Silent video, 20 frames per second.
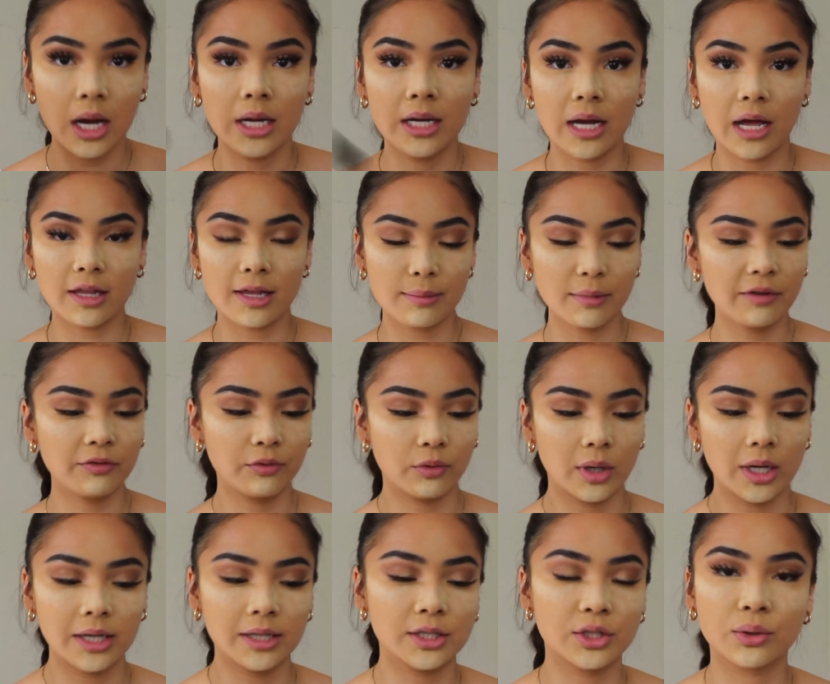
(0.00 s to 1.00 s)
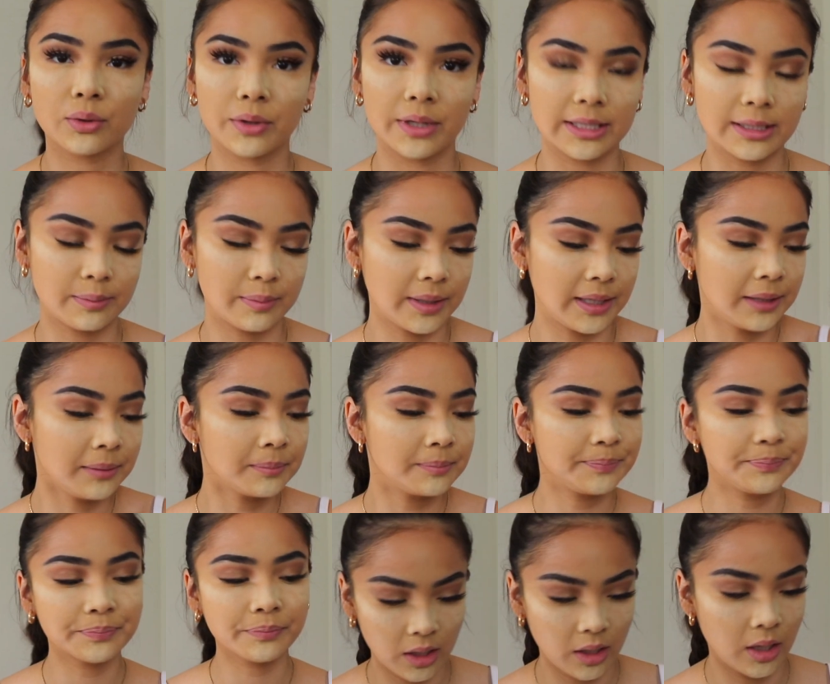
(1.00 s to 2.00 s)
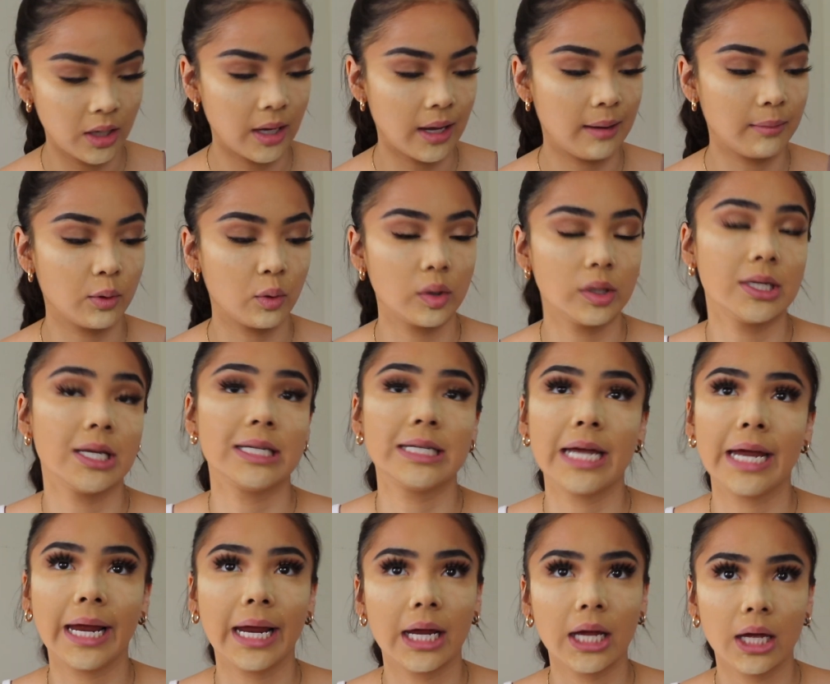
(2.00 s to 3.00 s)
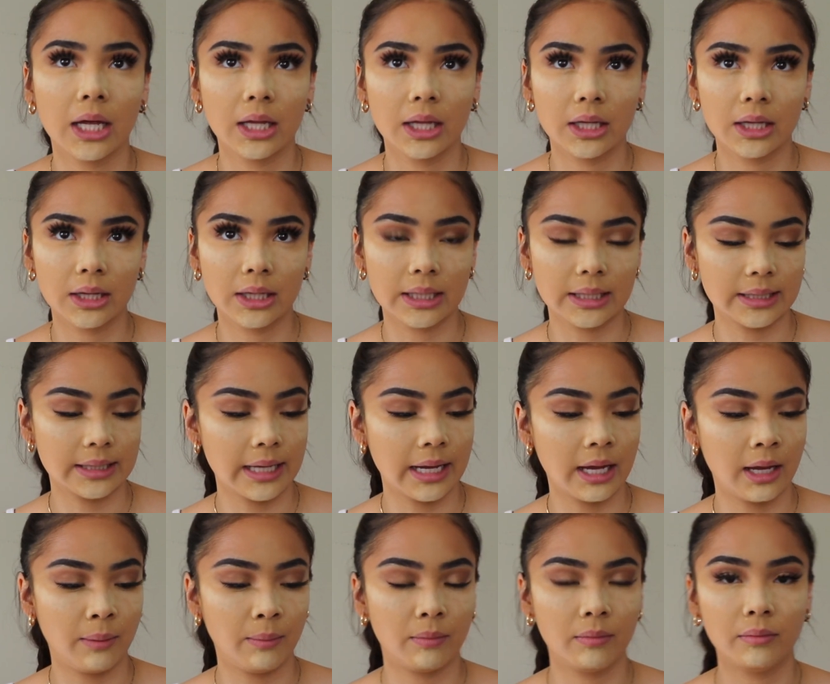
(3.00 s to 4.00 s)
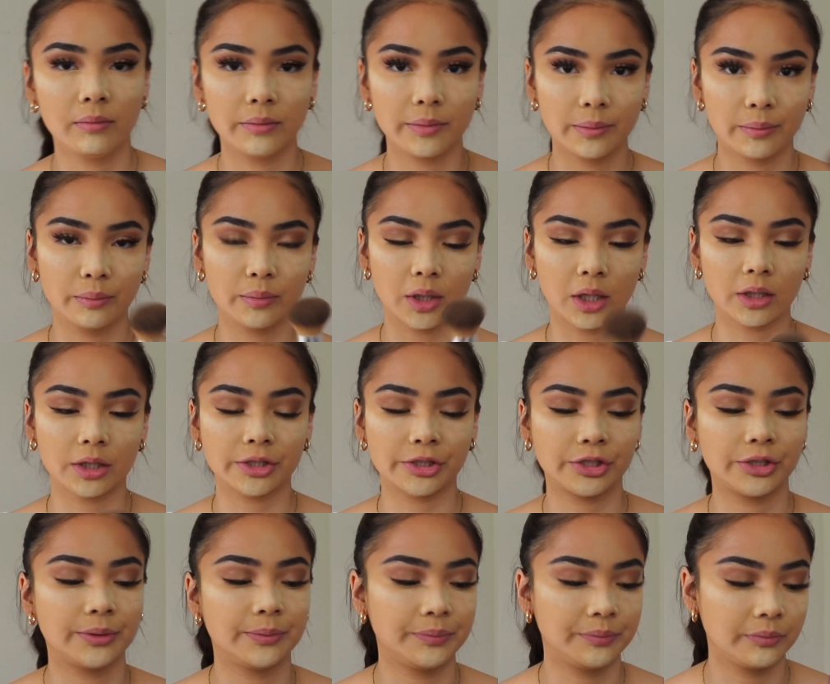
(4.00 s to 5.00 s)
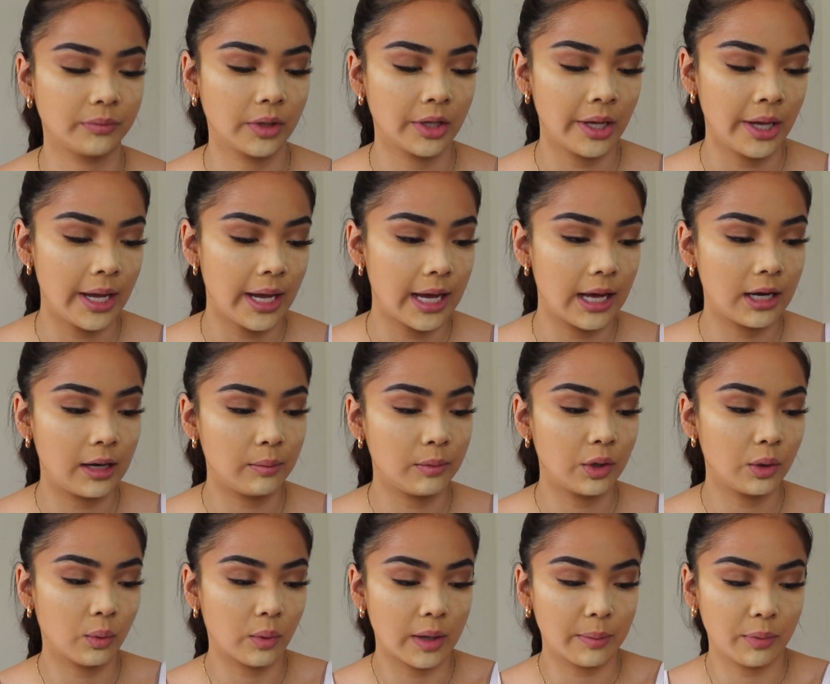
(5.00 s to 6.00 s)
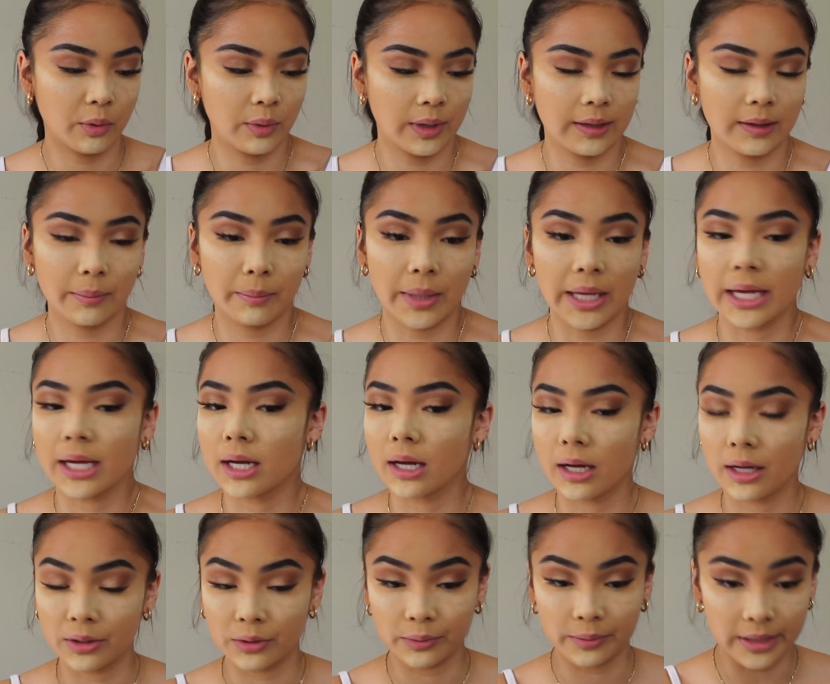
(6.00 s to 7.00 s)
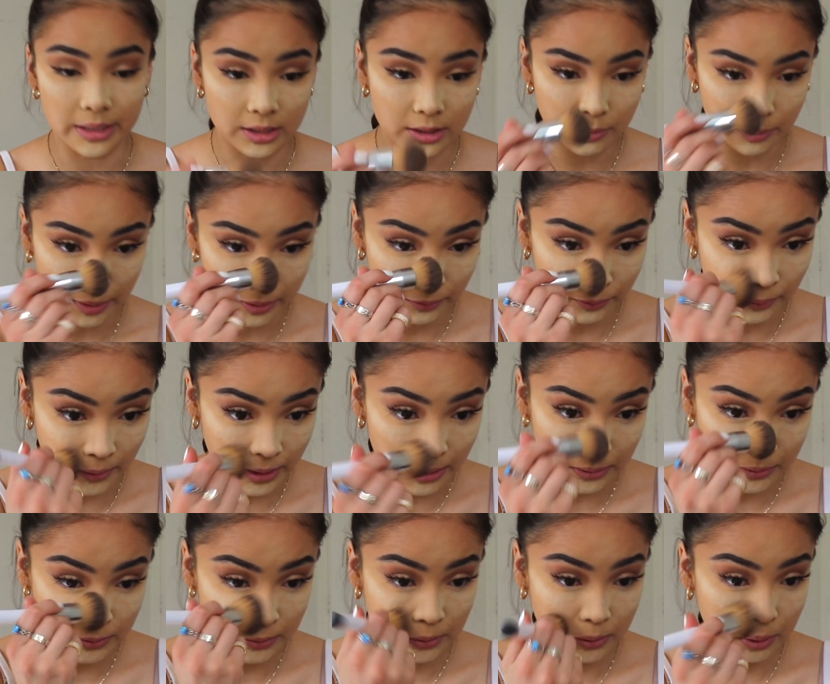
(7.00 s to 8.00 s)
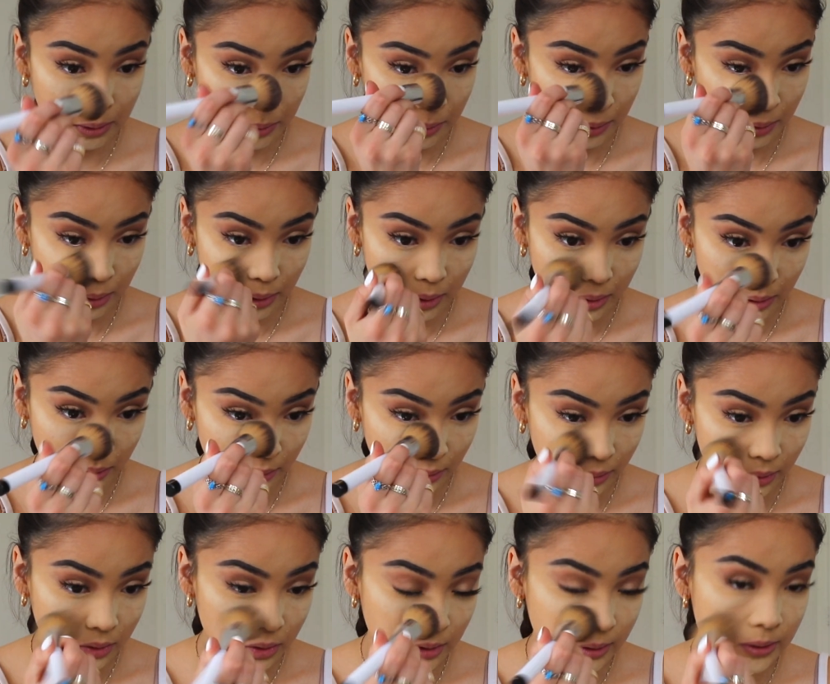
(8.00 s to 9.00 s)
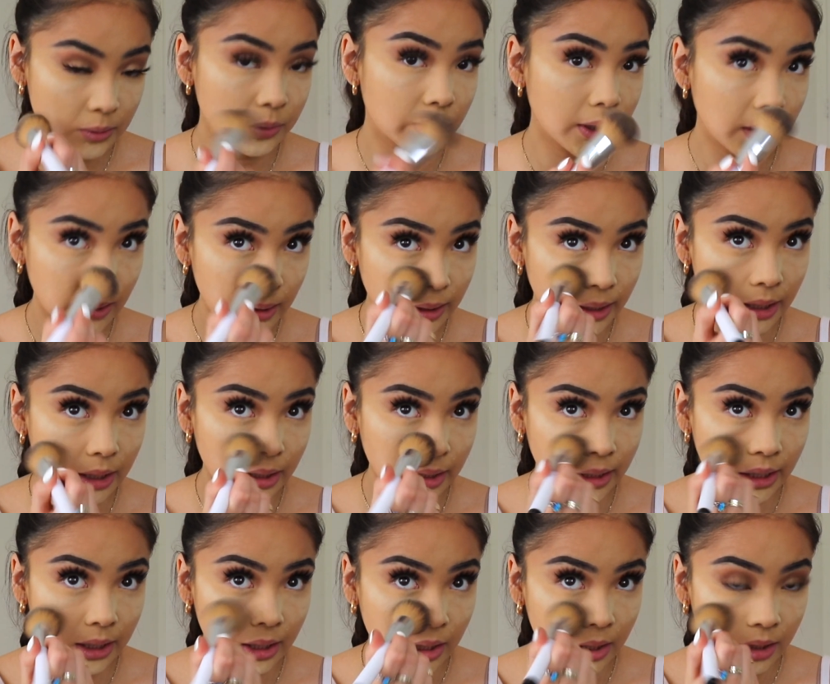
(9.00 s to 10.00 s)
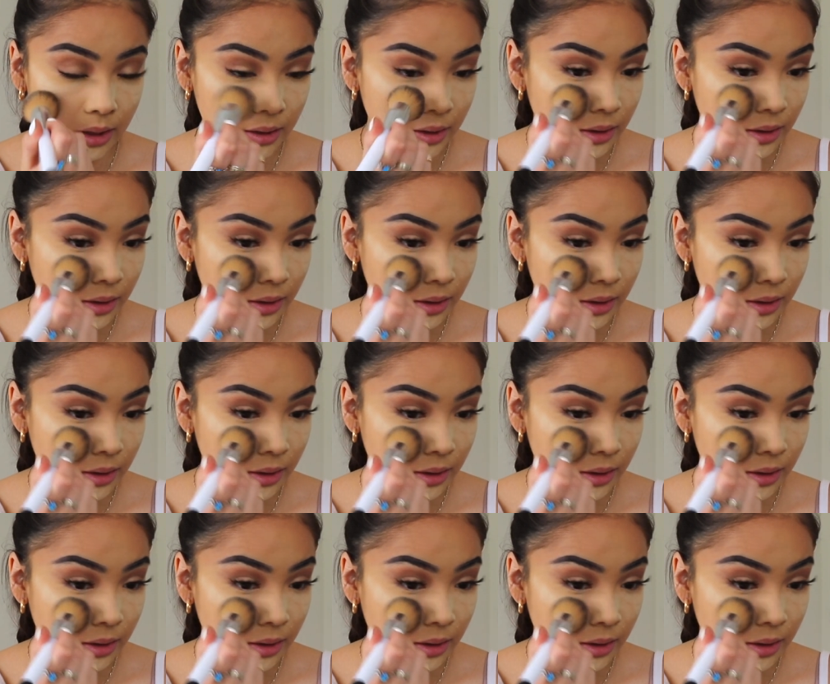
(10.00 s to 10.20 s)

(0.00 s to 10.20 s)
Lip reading: Now that my forehead is crispy, I'm going to take the same brush and I'm going to wipe away the bake on the rest of my face. Just really lightly.